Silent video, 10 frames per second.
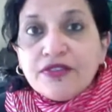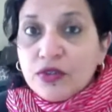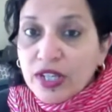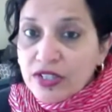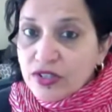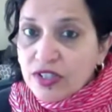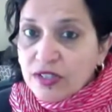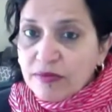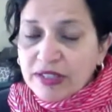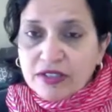If you need to
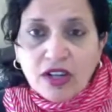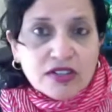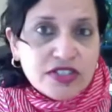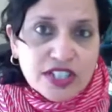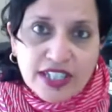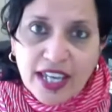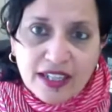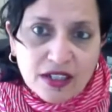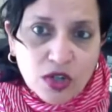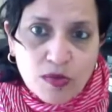learn methodology,
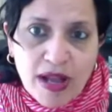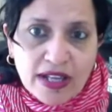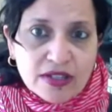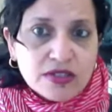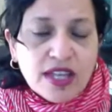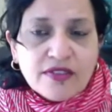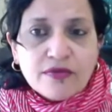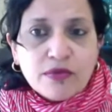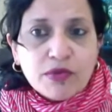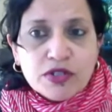again, go back to
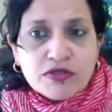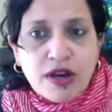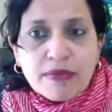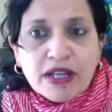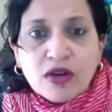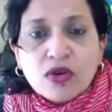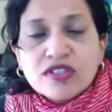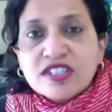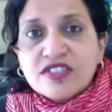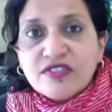that bootstrapping
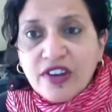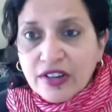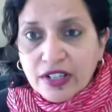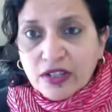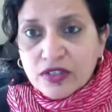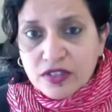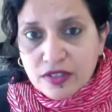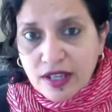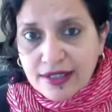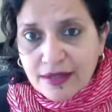course. It's a very good
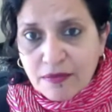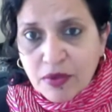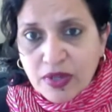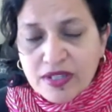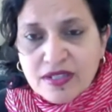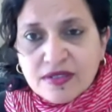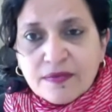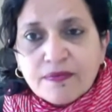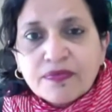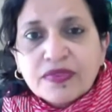starting point.
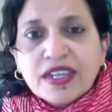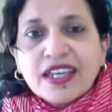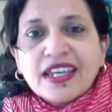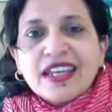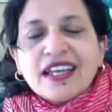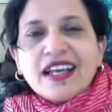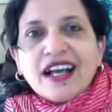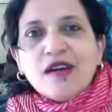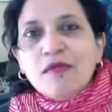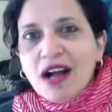
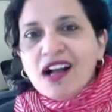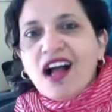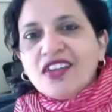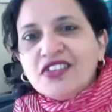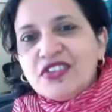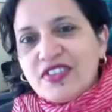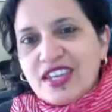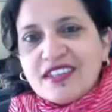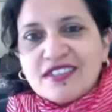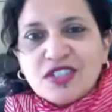Among other
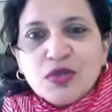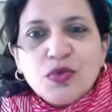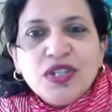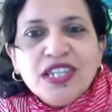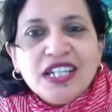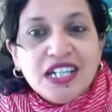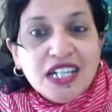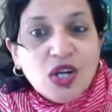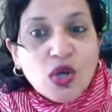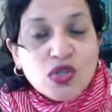things, you will
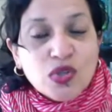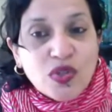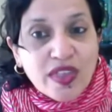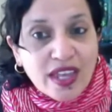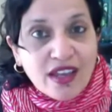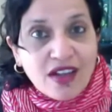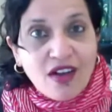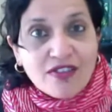learn not to think